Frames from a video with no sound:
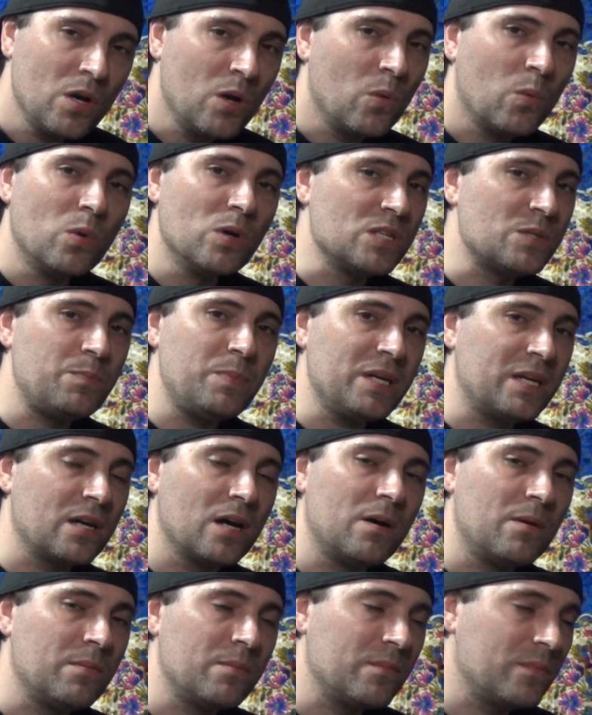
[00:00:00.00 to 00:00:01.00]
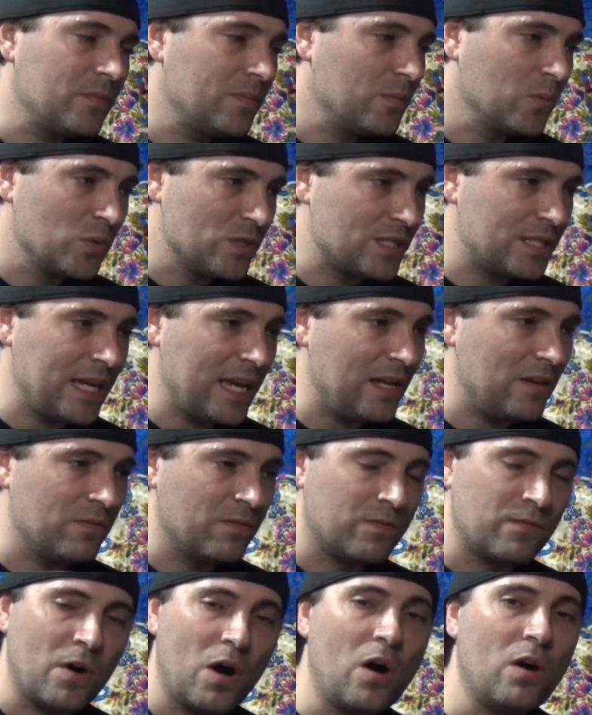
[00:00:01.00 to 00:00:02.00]
was get
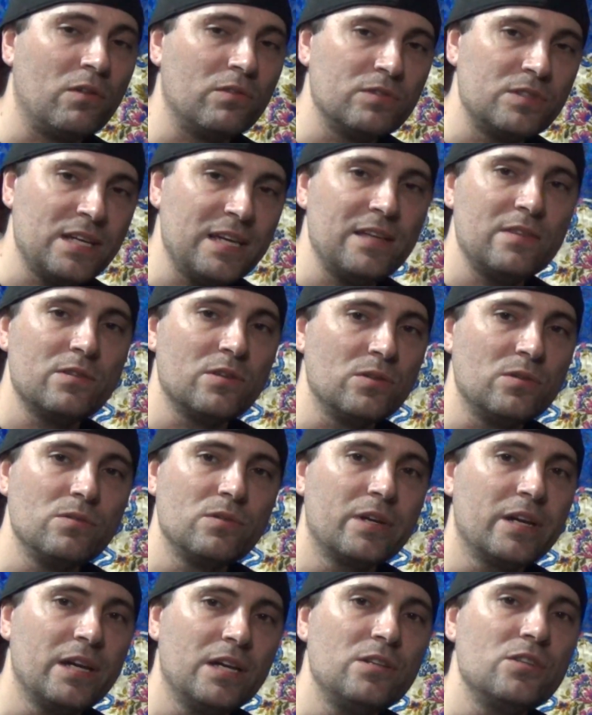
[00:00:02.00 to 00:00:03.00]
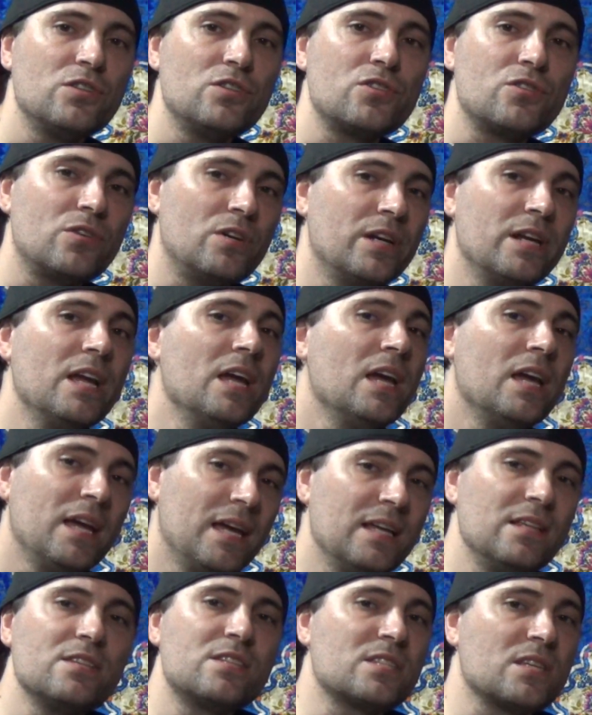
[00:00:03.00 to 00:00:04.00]
involved in the hookah industry
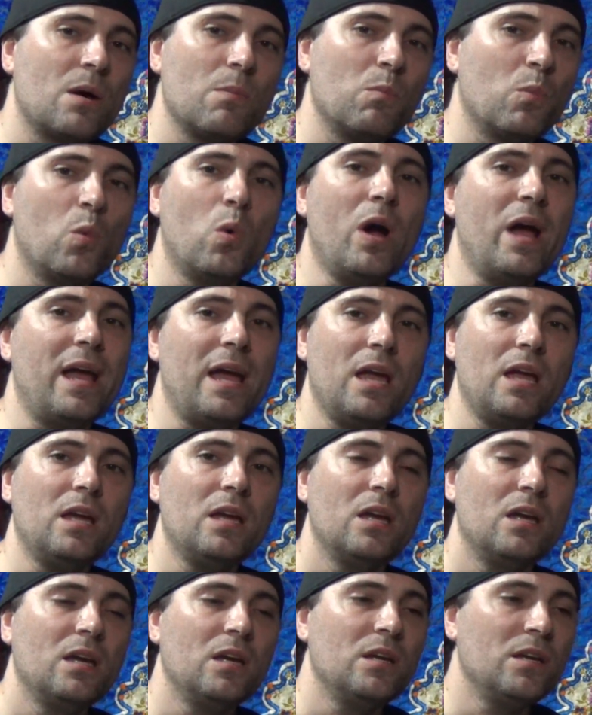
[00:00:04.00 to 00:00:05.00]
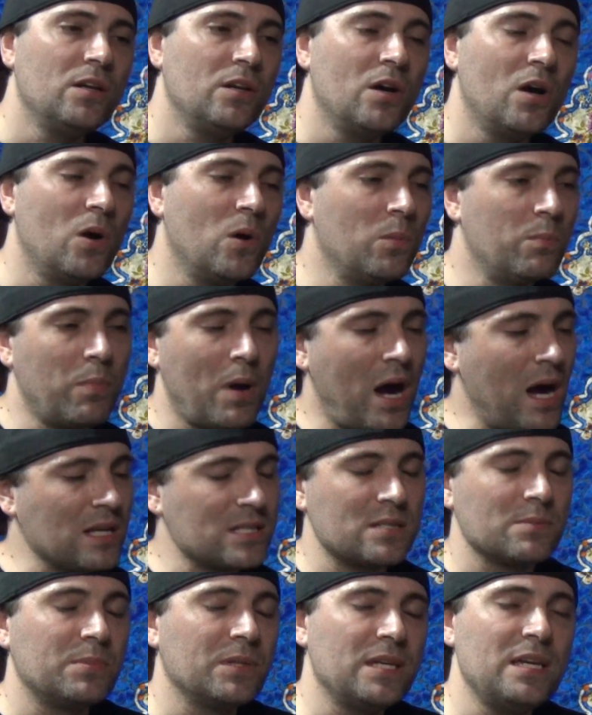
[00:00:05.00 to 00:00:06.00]
in some way, you know,
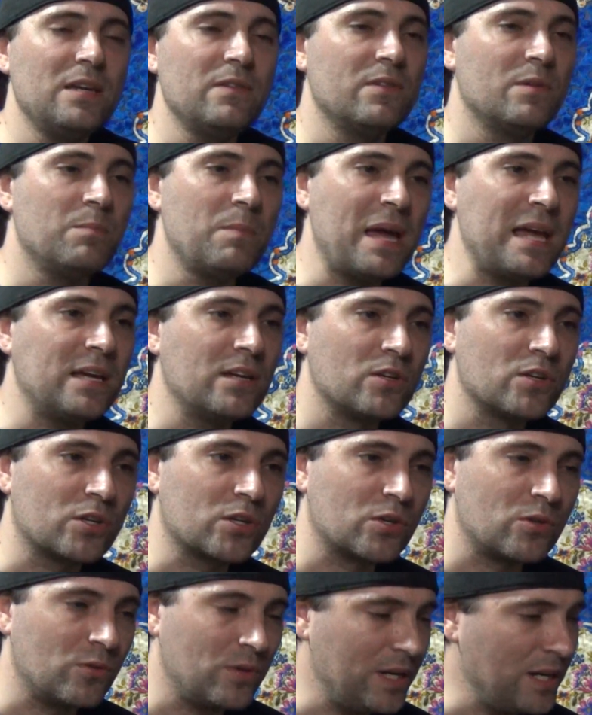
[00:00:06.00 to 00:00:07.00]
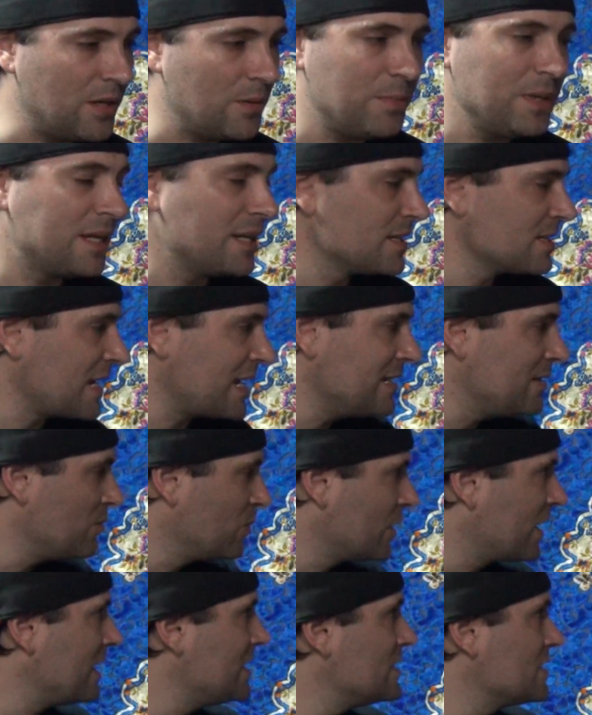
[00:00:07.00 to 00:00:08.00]
possibly even make it a career, because
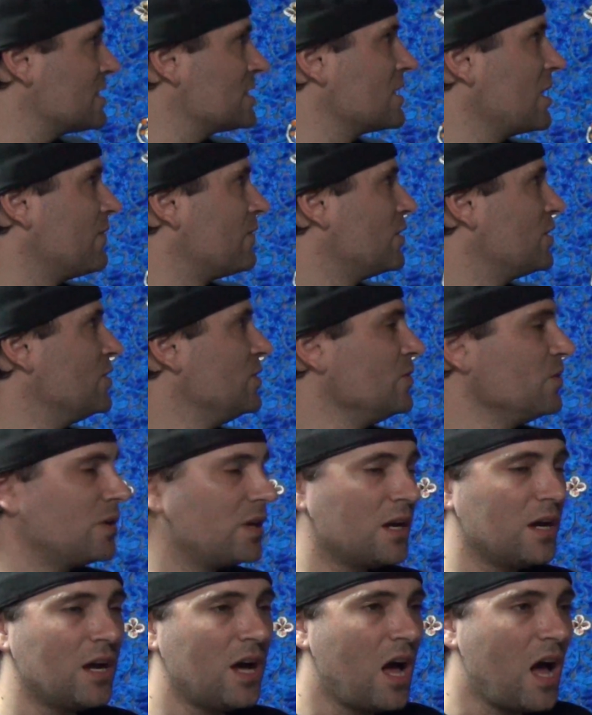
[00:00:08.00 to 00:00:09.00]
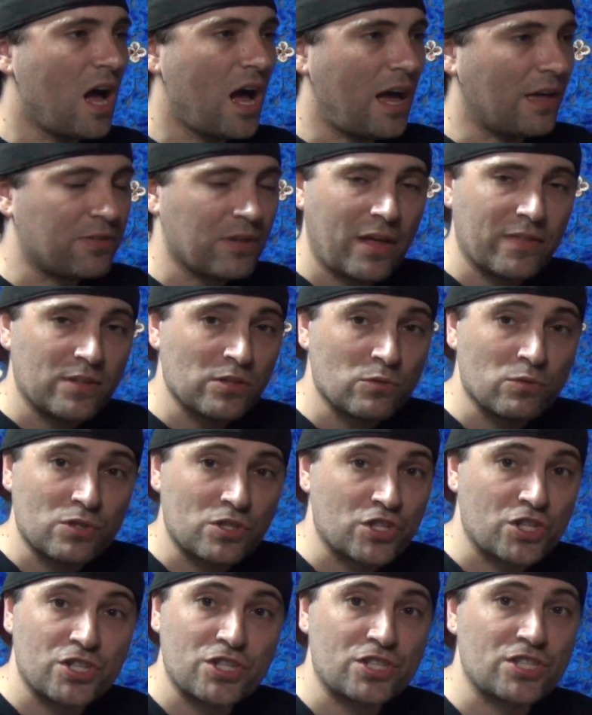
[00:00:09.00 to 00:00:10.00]
when I discovered hookah, I thought this was
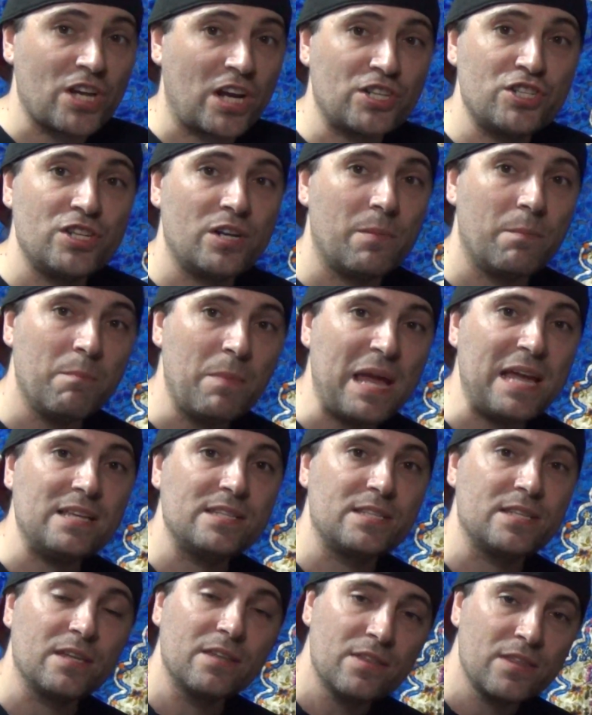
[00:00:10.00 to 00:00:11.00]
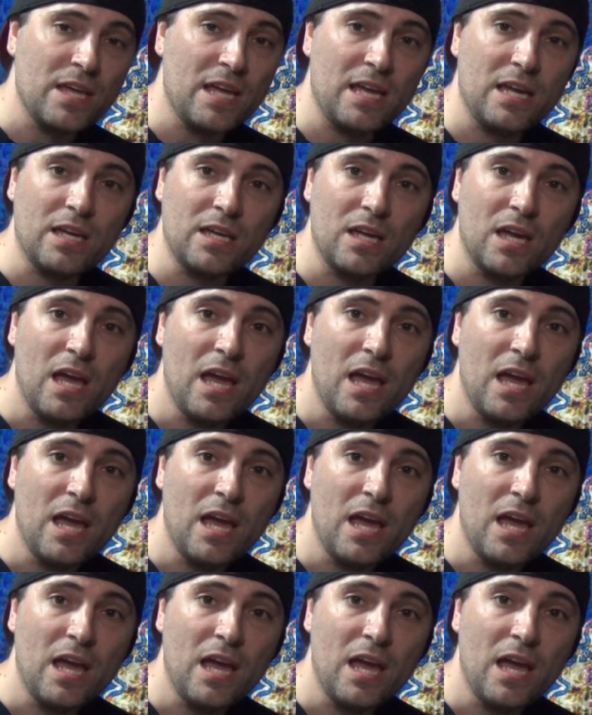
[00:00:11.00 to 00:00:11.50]
just such an amazing thing,